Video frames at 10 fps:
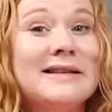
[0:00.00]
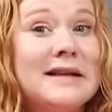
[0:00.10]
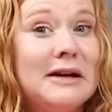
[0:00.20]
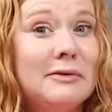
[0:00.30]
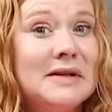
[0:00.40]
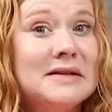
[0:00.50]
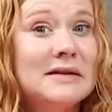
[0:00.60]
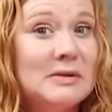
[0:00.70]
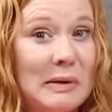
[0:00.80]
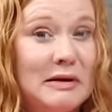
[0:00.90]
The second
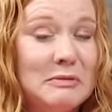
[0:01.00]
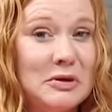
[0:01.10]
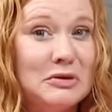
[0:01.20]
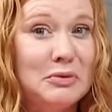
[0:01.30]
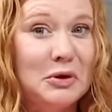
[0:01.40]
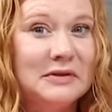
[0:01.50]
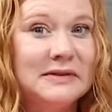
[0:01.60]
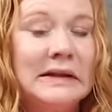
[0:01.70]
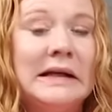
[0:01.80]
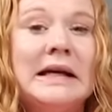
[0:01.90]
reason is probably the most
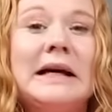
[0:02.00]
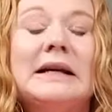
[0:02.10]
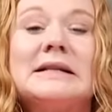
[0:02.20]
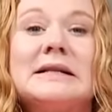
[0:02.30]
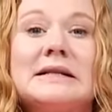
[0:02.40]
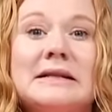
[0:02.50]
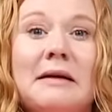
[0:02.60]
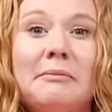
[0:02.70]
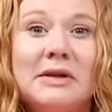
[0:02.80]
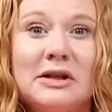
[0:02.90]
important, and it's that
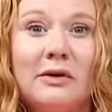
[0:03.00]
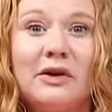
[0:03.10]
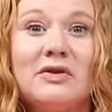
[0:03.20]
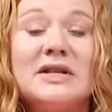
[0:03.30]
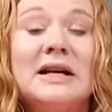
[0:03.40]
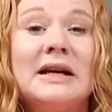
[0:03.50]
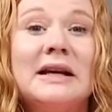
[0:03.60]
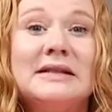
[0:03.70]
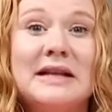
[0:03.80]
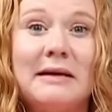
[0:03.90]
some materials
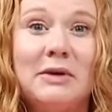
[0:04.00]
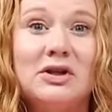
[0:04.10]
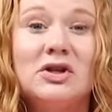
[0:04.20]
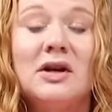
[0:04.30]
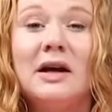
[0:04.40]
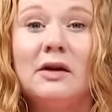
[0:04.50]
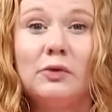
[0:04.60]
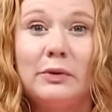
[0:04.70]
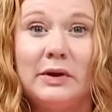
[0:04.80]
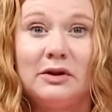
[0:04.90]
can damage
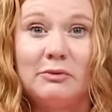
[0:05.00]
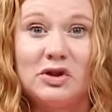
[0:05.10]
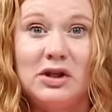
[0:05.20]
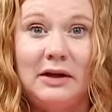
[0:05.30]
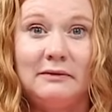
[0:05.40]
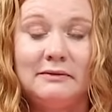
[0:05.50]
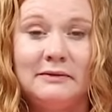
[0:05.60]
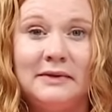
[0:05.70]
and ruin your machine.